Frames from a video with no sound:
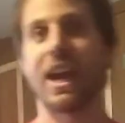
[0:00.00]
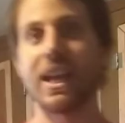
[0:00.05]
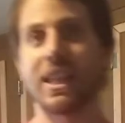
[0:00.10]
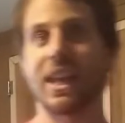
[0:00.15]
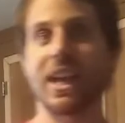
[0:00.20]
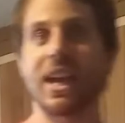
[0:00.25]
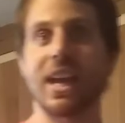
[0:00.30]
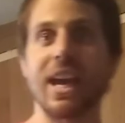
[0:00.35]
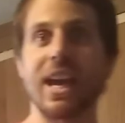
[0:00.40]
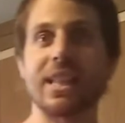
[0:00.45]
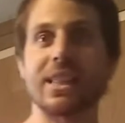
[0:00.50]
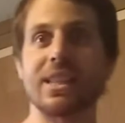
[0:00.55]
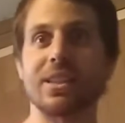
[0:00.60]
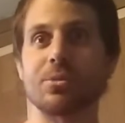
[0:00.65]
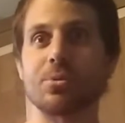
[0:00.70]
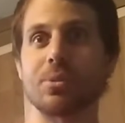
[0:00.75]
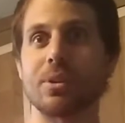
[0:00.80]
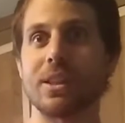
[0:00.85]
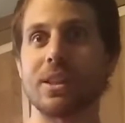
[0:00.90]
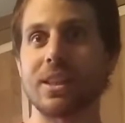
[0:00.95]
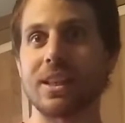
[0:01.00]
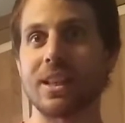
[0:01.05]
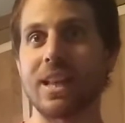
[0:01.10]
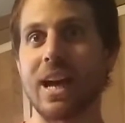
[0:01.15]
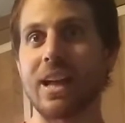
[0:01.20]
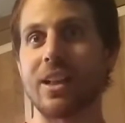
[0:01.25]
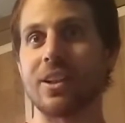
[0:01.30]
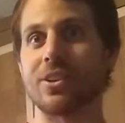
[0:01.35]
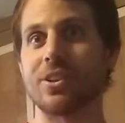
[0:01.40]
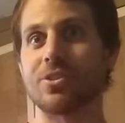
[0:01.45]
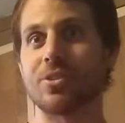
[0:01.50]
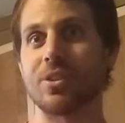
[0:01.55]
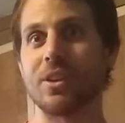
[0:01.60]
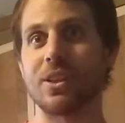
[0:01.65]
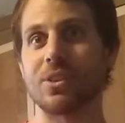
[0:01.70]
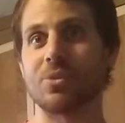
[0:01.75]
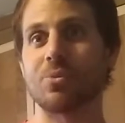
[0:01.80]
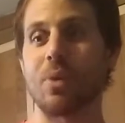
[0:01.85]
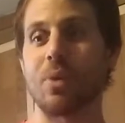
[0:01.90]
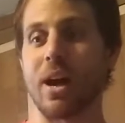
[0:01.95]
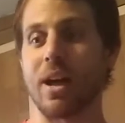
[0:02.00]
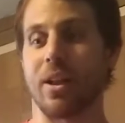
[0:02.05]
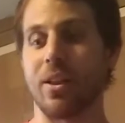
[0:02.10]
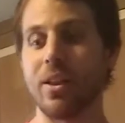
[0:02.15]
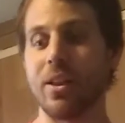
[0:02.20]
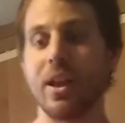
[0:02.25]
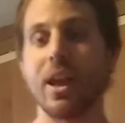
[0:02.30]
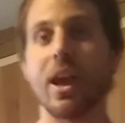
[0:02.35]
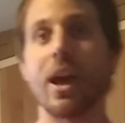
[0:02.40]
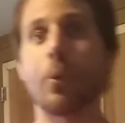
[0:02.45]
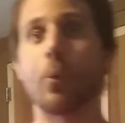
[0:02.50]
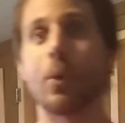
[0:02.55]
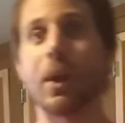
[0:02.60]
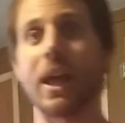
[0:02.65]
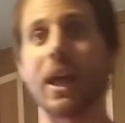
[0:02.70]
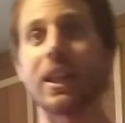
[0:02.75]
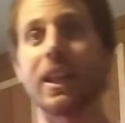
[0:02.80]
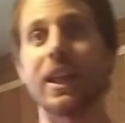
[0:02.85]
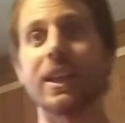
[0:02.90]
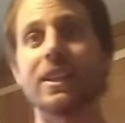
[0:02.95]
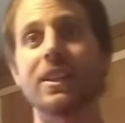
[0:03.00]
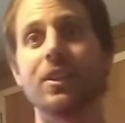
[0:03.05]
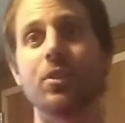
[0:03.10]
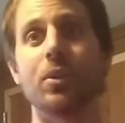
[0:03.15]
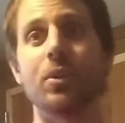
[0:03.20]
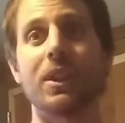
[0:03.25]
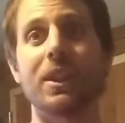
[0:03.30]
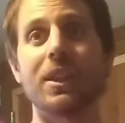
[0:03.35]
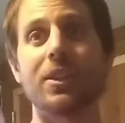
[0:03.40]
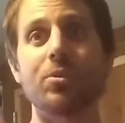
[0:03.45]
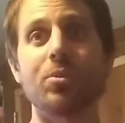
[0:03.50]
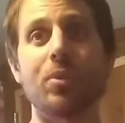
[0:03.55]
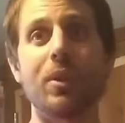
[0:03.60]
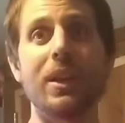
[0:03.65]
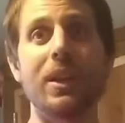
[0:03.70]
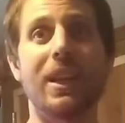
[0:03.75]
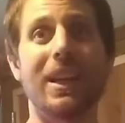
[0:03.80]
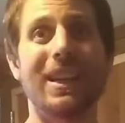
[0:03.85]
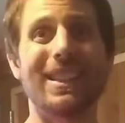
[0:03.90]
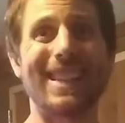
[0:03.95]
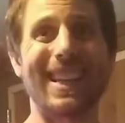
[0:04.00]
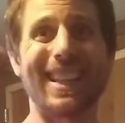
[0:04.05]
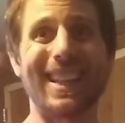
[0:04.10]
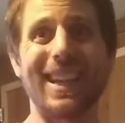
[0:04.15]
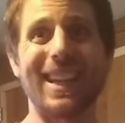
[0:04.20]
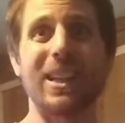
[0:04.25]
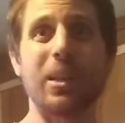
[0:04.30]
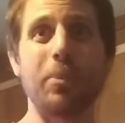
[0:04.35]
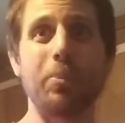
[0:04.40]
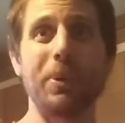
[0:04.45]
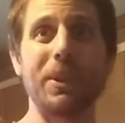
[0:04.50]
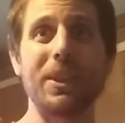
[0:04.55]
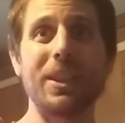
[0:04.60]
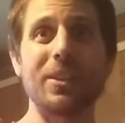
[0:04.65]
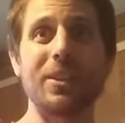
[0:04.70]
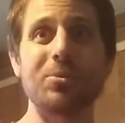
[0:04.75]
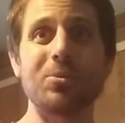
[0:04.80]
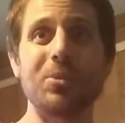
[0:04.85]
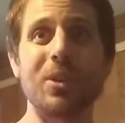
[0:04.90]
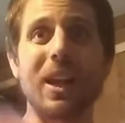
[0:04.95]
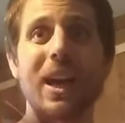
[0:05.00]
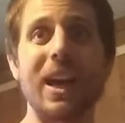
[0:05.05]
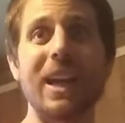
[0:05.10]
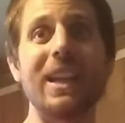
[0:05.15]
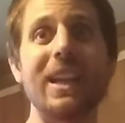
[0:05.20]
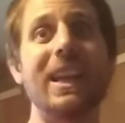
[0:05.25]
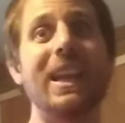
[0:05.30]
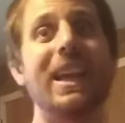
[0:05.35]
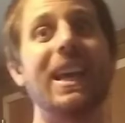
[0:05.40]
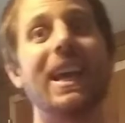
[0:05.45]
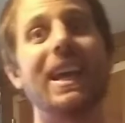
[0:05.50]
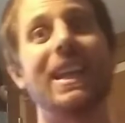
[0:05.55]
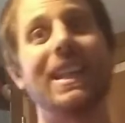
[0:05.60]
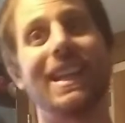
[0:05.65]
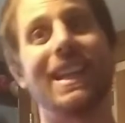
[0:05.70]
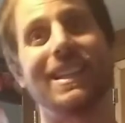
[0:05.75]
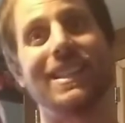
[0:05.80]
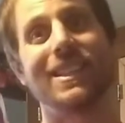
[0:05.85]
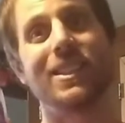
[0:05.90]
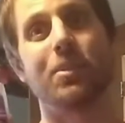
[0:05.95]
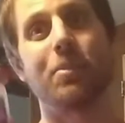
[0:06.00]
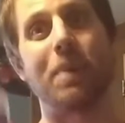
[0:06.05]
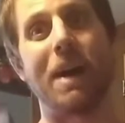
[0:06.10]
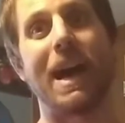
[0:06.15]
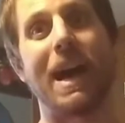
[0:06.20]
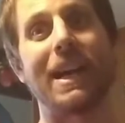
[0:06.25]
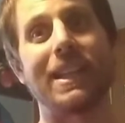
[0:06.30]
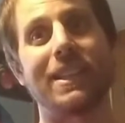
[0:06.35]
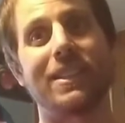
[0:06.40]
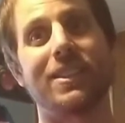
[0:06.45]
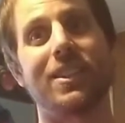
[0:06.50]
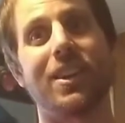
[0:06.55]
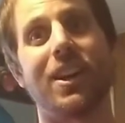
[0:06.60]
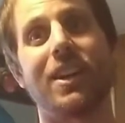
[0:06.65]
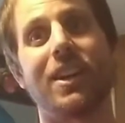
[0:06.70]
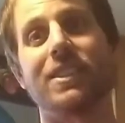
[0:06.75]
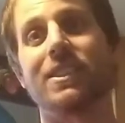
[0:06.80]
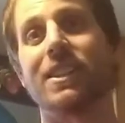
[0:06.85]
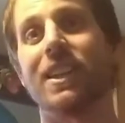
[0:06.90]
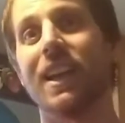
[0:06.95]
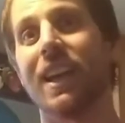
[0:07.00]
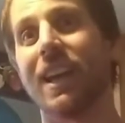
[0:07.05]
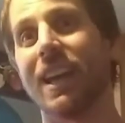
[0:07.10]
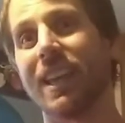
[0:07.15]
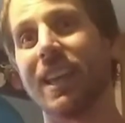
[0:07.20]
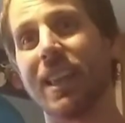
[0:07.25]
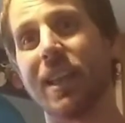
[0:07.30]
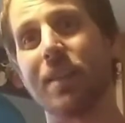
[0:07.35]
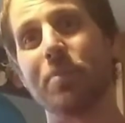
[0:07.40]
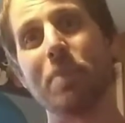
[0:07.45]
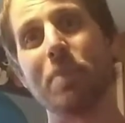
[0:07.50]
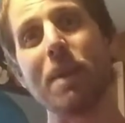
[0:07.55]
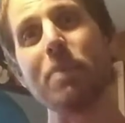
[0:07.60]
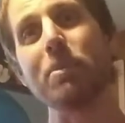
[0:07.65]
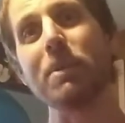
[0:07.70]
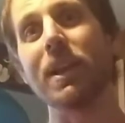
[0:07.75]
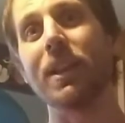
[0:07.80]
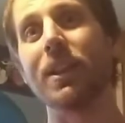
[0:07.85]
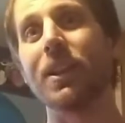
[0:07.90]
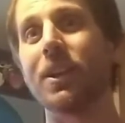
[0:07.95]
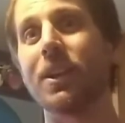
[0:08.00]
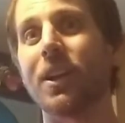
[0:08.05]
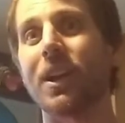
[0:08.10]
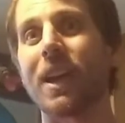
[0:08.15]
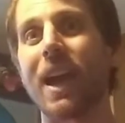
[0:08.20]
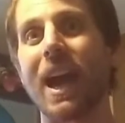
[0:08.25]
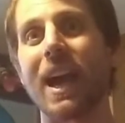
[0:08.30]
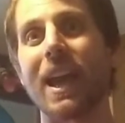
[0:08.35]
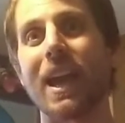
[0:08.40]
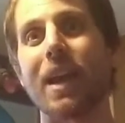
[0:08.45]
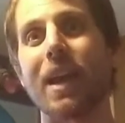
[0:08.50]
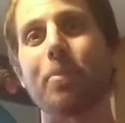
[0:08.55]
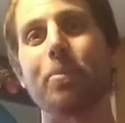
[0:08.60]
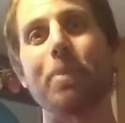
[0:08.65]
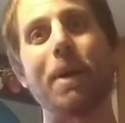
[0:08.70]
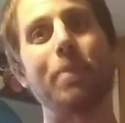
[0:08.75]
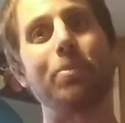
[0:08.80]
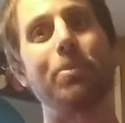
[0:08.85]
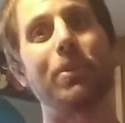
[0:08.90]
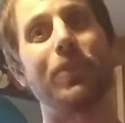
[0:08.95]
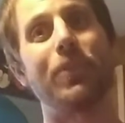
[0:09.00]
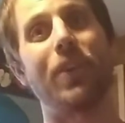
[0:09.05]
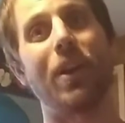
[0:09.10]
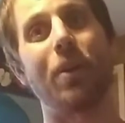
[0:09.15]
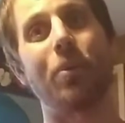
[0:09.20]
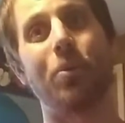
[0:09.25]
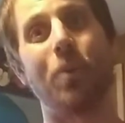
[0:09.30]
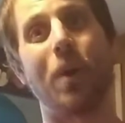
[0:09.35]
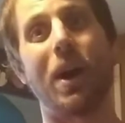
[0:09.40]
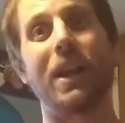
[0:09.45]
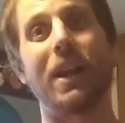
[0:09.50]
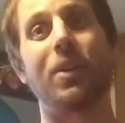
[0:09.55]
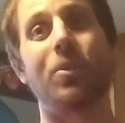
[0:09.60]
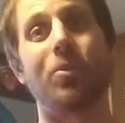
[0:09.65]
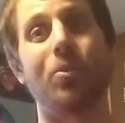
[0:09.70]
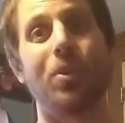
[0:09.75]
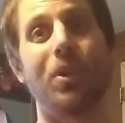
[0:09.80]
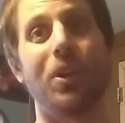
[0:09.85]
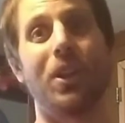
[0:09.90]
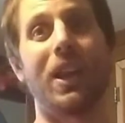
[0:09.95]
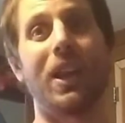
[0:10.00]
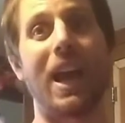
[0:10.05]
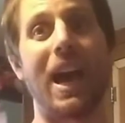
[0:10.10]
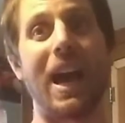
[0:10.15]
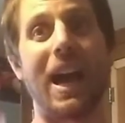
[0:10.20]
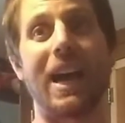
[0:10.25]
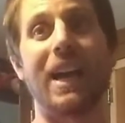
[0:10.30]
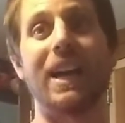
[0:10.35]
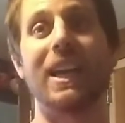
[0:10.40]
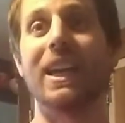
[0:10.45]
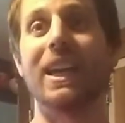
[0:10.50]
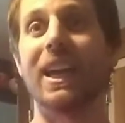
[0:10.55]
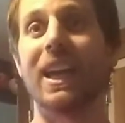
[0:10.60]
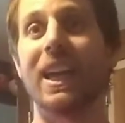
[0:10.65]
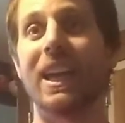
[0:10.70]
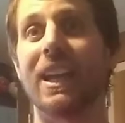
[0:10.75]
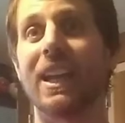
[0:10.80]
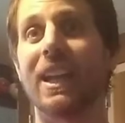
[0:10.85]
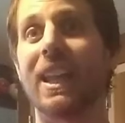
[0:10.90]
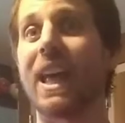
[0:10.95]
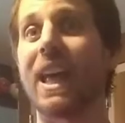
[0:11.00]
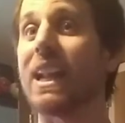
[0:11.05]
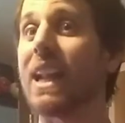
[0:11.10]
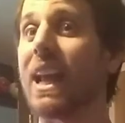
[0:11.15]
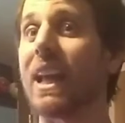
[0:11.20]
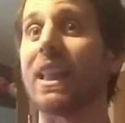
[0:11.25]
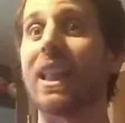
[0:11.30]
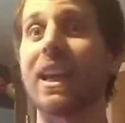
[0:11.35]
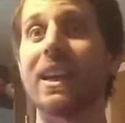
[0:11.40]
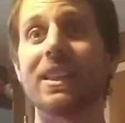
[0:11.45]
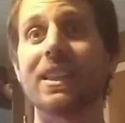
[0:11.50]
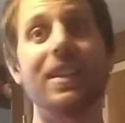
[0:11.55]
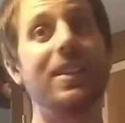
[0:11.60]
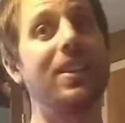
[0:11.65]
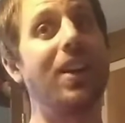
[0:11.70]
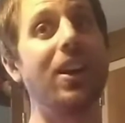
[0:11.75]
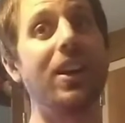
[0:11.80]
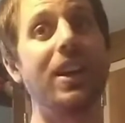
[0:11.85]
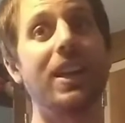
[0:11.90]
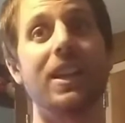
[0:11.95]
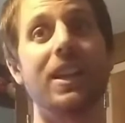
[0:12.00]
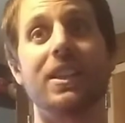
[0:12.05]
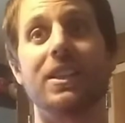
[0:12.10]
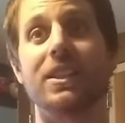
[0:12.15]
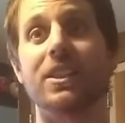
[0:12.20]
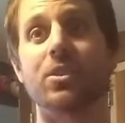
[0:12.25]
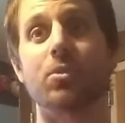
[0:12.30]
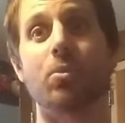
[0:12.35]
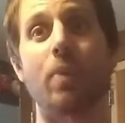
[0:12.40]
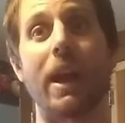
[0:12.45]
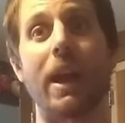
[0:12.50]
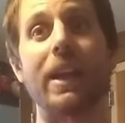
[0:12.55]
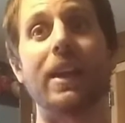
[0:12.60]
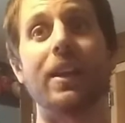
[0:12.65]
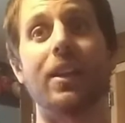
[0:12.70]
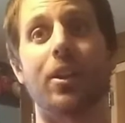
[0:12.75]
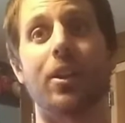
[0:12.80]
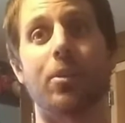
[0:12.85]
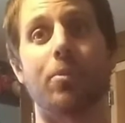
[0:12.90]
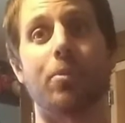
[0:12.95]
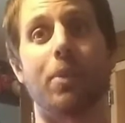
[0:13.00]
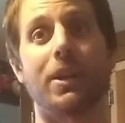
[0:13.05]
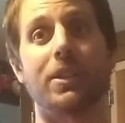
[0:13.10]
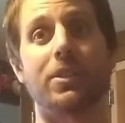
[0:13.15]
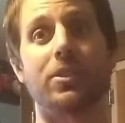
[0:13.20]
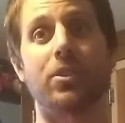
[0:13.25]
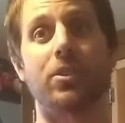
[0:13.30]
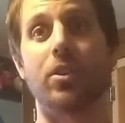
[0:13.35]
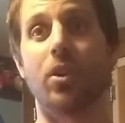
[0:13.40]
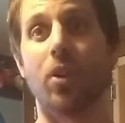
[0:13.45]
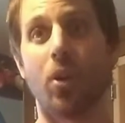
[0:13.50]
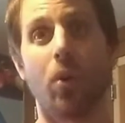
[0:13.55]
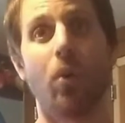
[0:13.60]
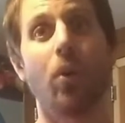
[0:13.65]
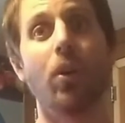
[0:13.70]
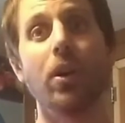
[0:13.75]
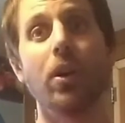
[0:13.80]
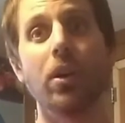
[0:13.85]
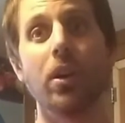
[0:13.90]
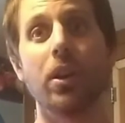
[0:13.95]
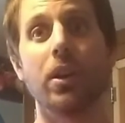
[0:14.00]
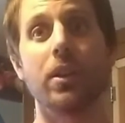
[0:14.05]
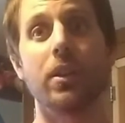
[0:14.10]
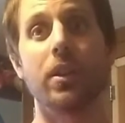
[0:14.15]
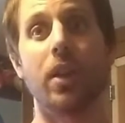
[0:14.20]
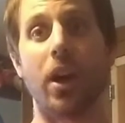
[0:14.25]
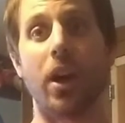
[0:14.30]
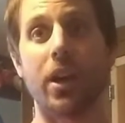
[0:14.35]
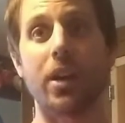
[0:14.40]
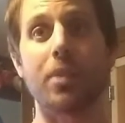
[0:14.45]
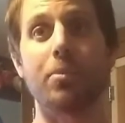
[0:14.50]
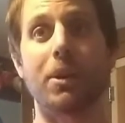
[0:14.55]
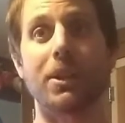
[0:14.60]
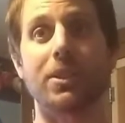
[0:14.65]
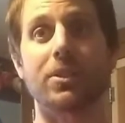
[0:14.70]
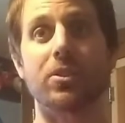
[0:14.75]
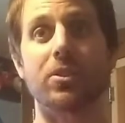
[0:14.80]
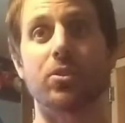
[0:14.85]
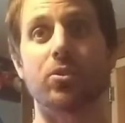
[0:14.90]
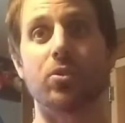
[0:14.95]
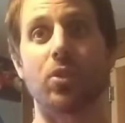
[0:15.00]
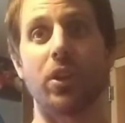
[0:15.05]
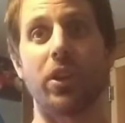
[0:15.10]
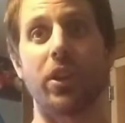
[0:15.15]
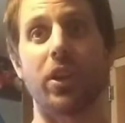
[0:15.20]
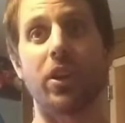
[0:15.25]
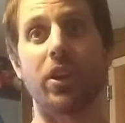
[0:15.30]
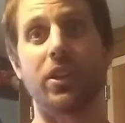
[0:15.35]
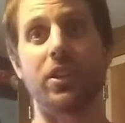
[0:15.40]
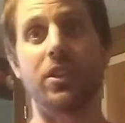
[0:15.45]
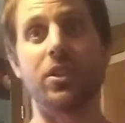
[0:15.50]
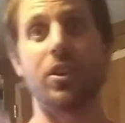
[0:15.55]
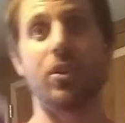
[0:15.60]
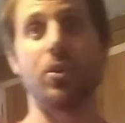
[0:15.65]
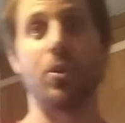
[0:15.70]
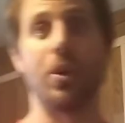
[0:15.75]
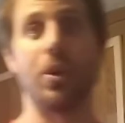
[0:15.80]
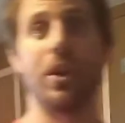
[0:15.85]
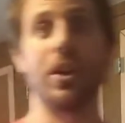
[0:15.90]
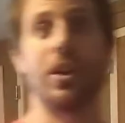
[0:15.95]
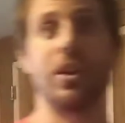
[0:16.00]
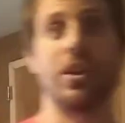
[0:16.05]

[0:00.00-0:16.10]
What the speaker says: I think I got this one at the Dollar Tree as well. What I like to do with this one is I like to put this one on, and then some hot sauce, and then maybe a little cayenne pepper if I want it really hot. And then I like to dunk it in just regular mustard, or the honey mustard is really good too.